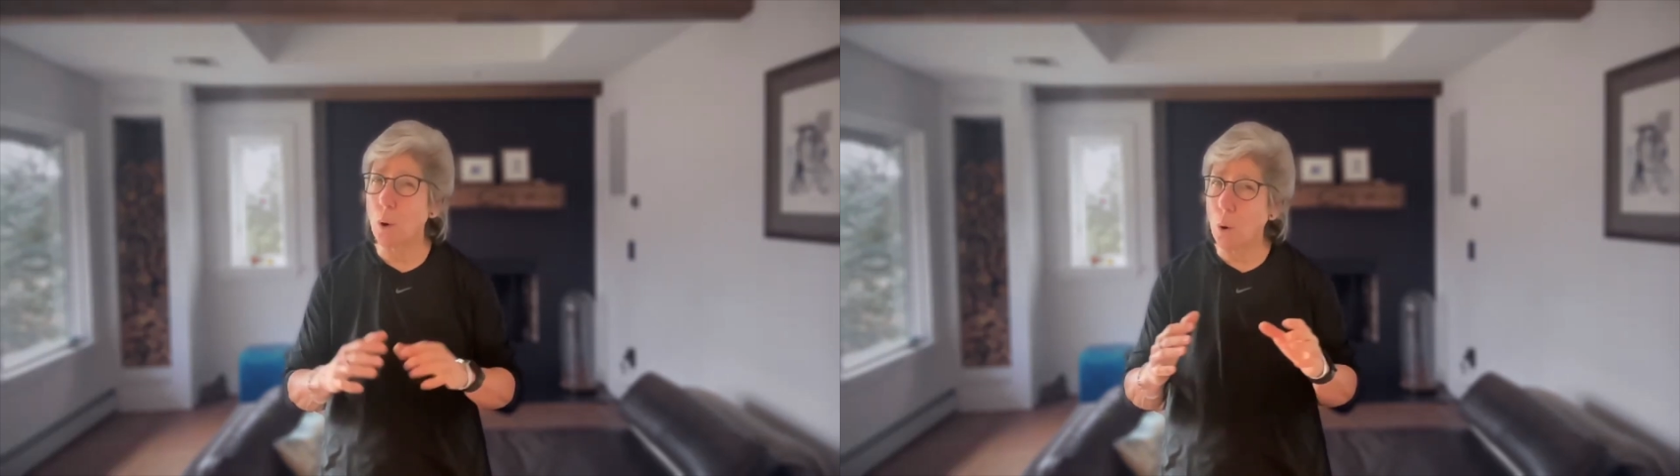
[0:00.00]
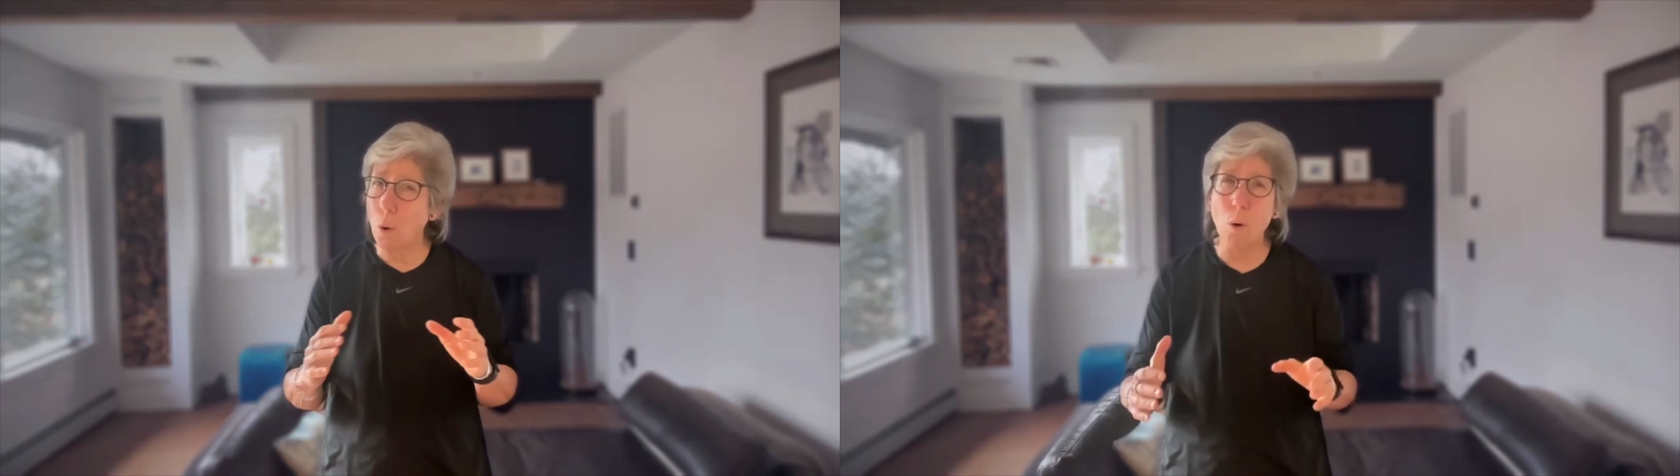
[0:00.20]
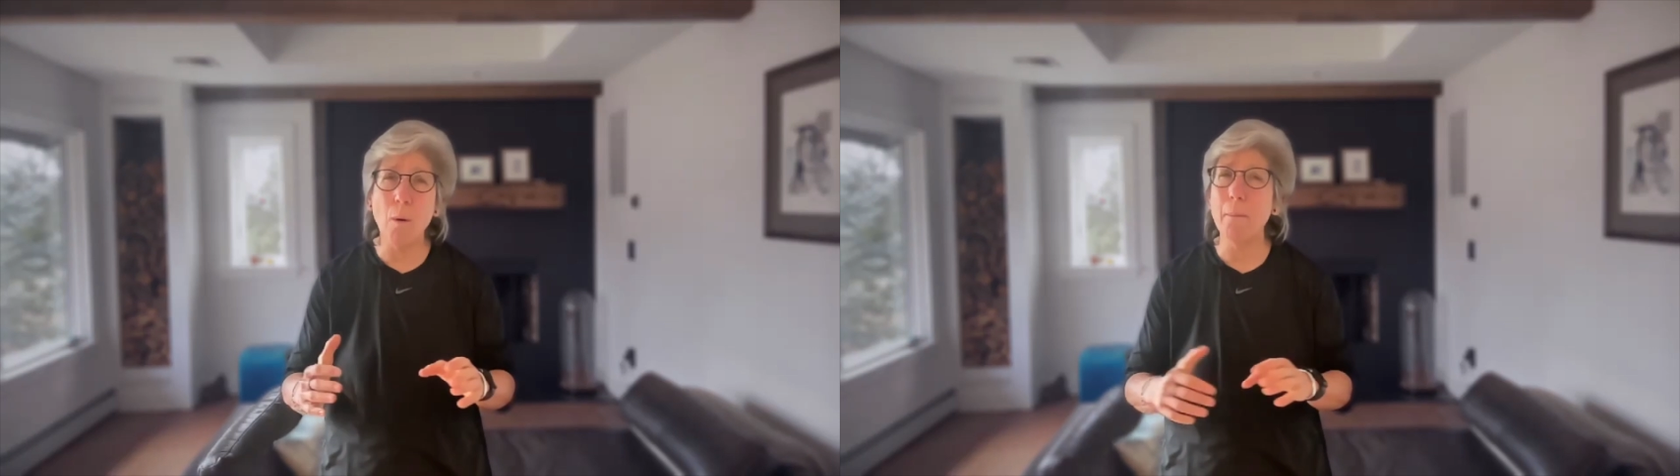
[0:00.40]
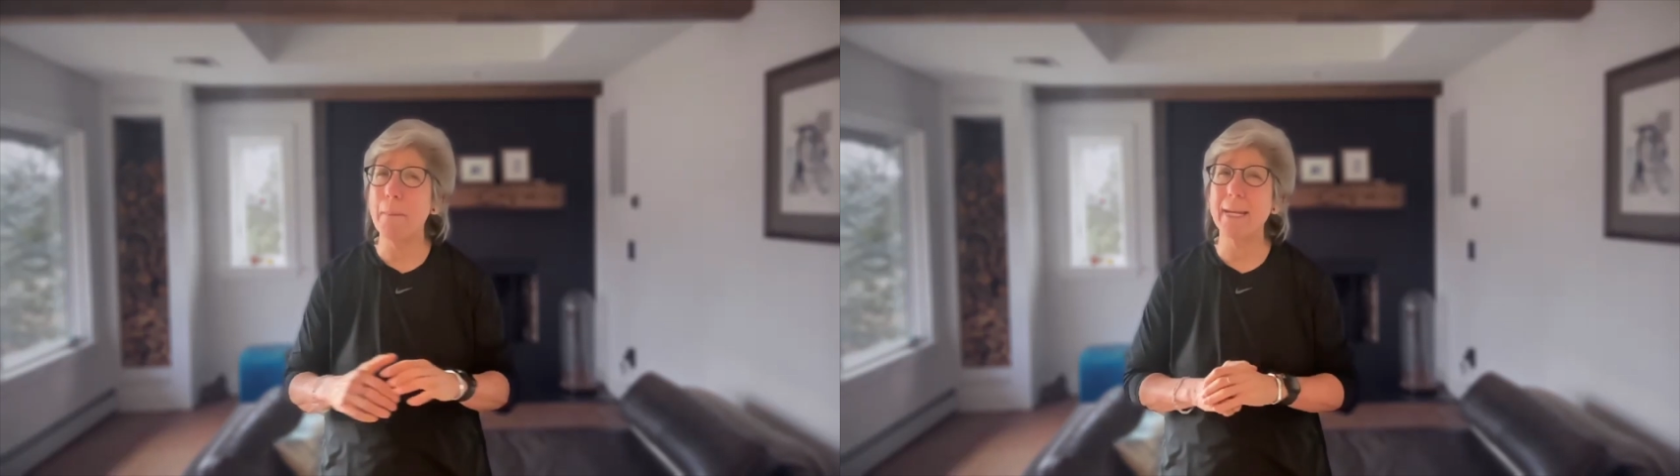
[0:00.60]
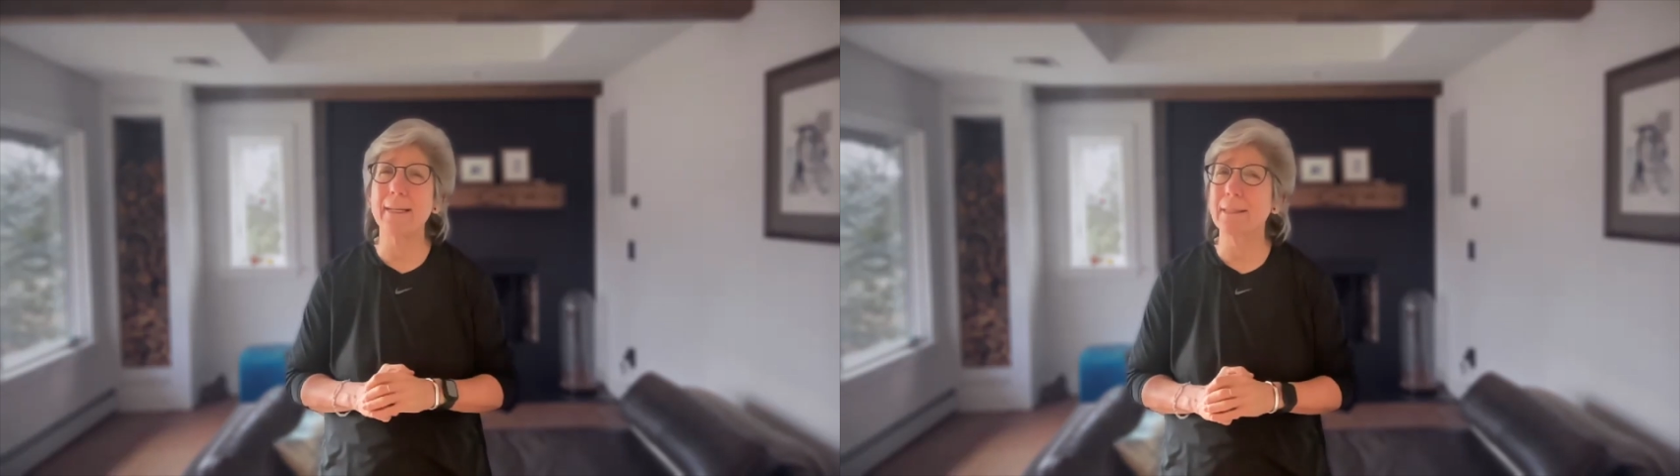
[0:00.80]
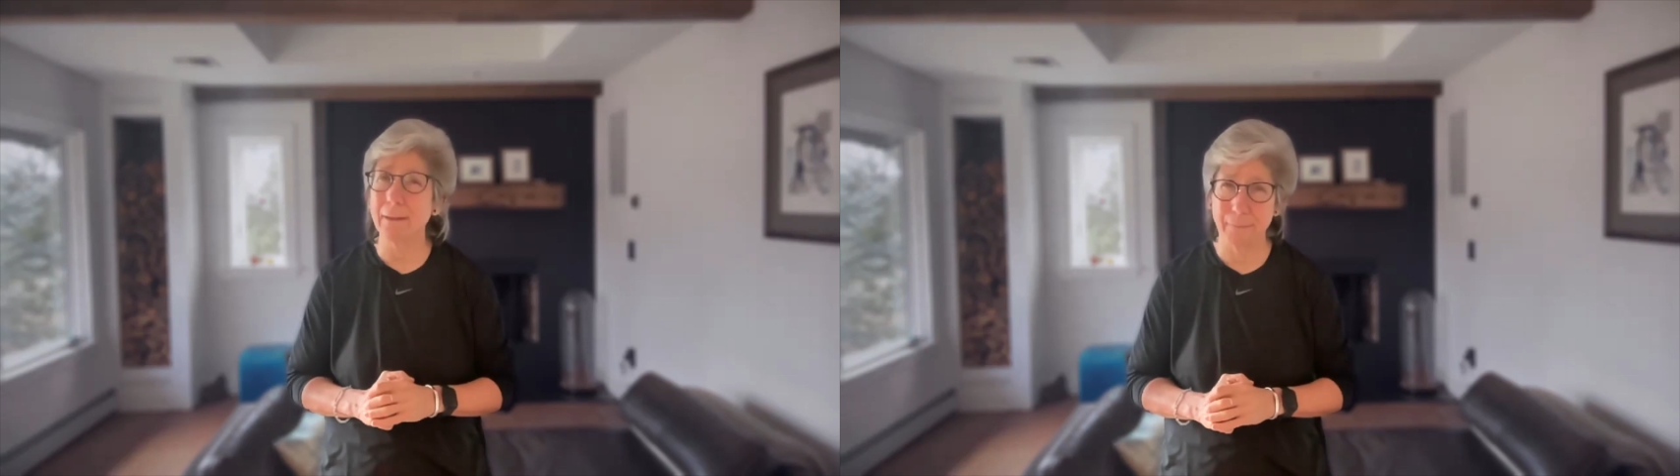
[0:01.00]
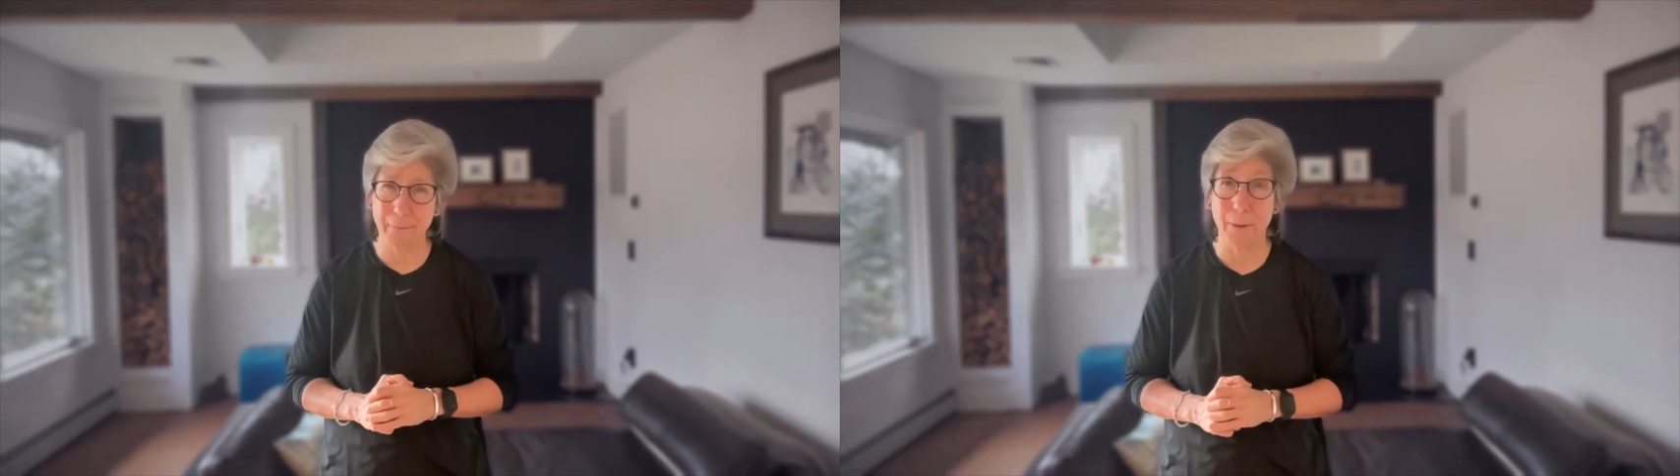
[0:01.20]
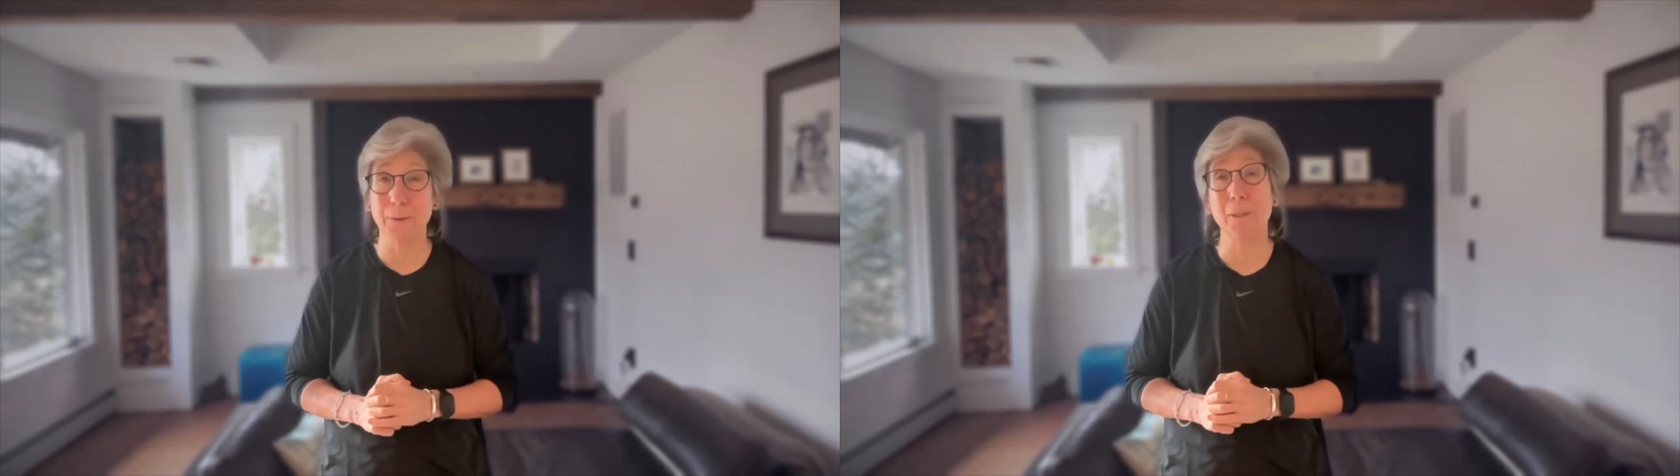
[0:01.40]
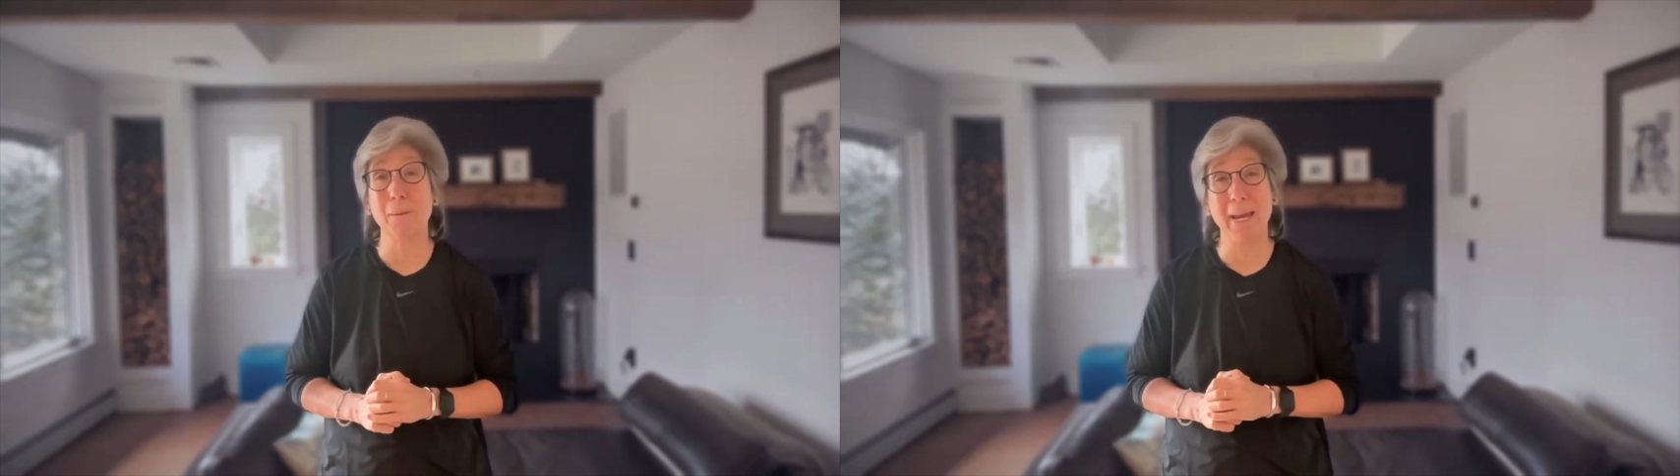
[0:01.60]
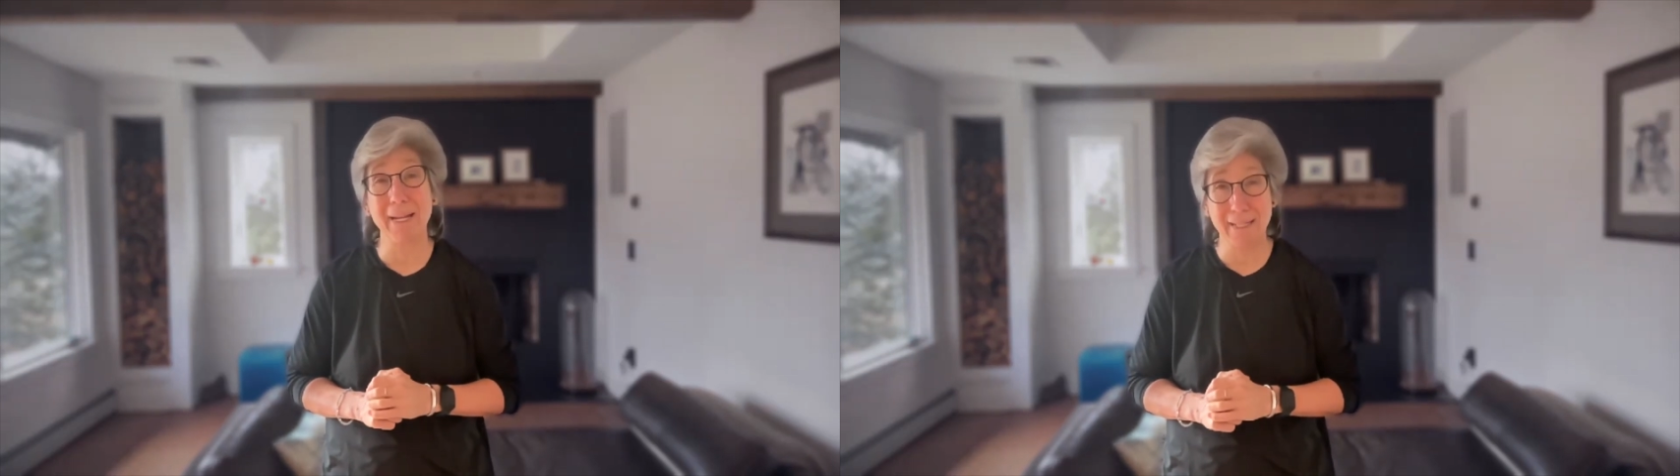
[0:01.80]
all make it difficult to
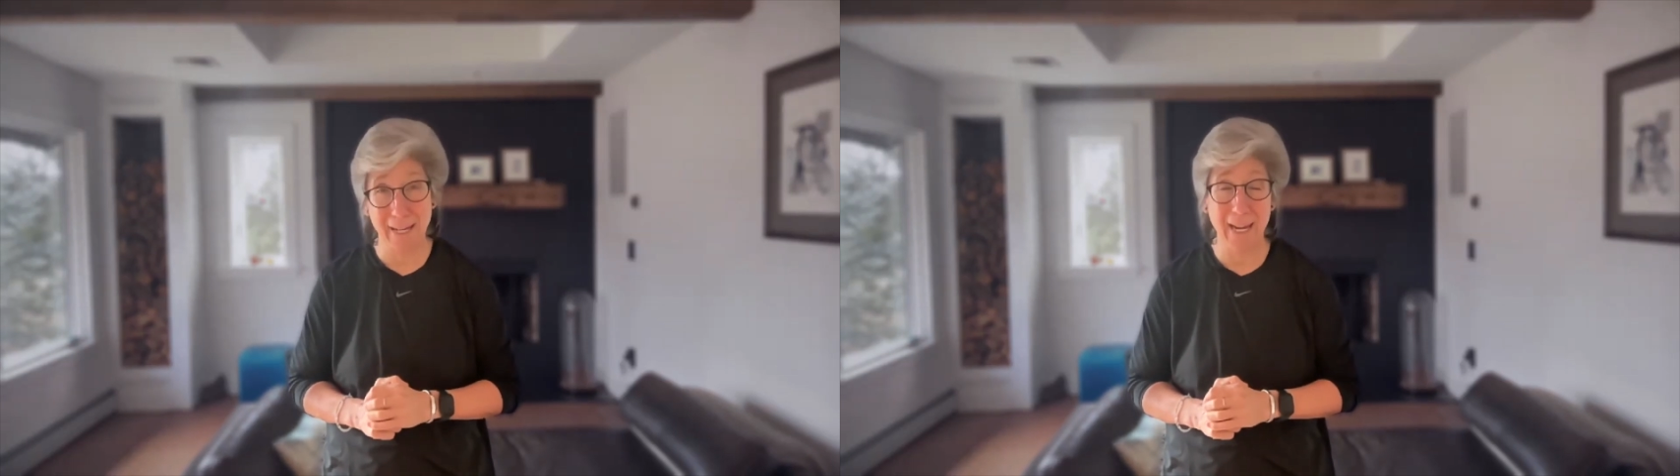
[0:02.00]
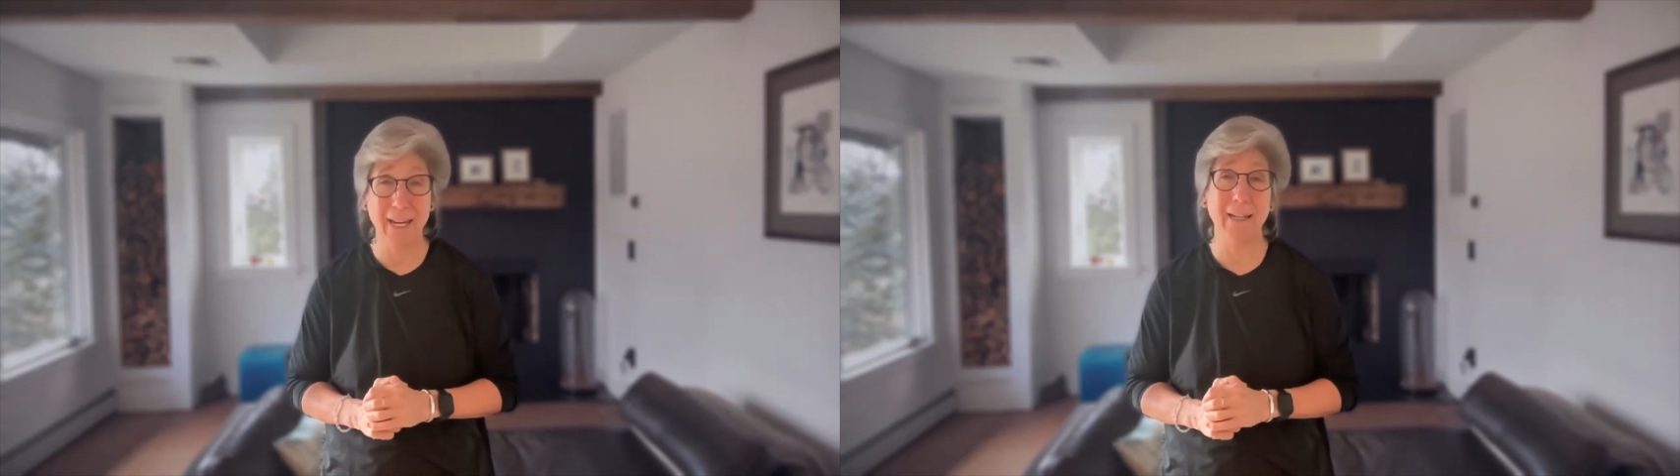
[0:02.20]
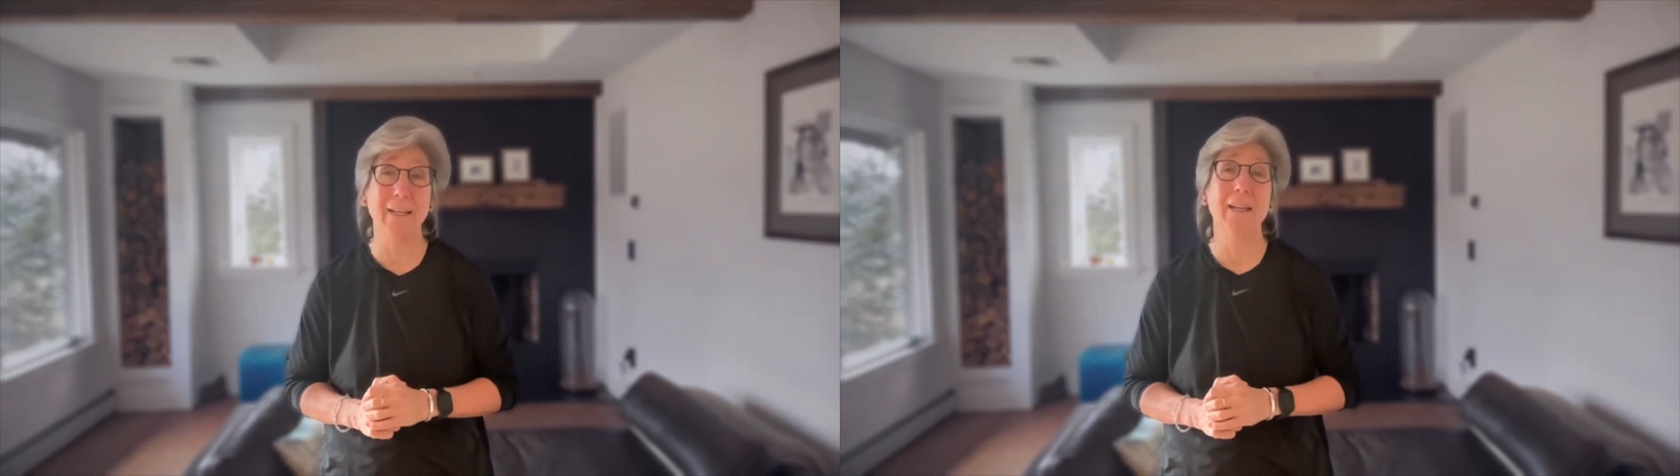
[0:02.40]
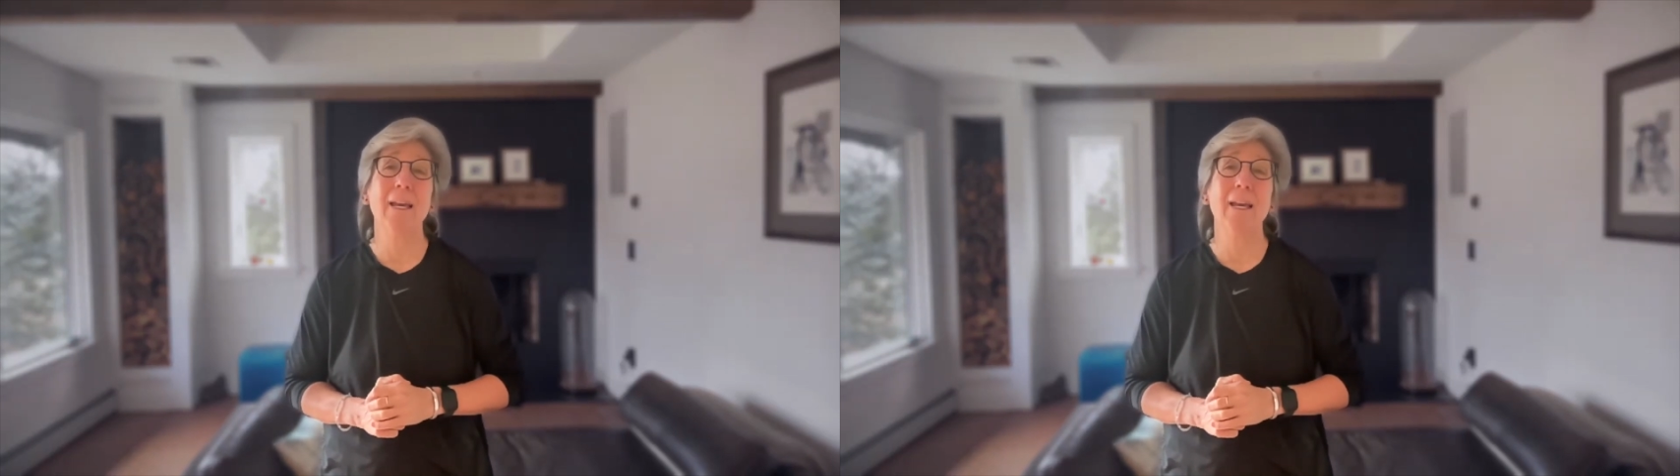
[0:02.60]
maintain